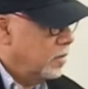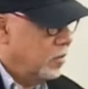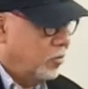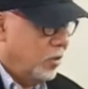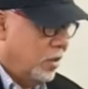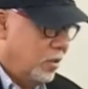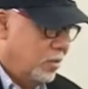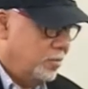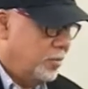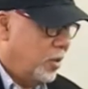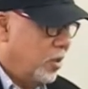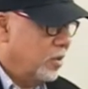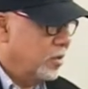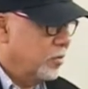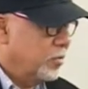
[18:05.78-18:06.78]
Well,
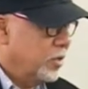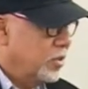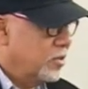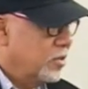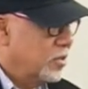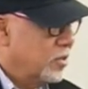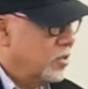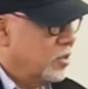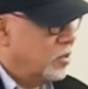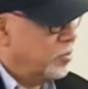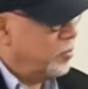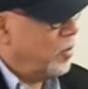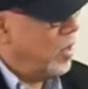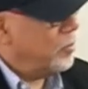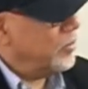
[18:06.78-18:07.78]
part of the reason is that the
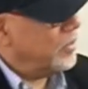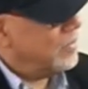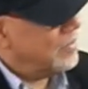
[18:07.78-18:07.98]
property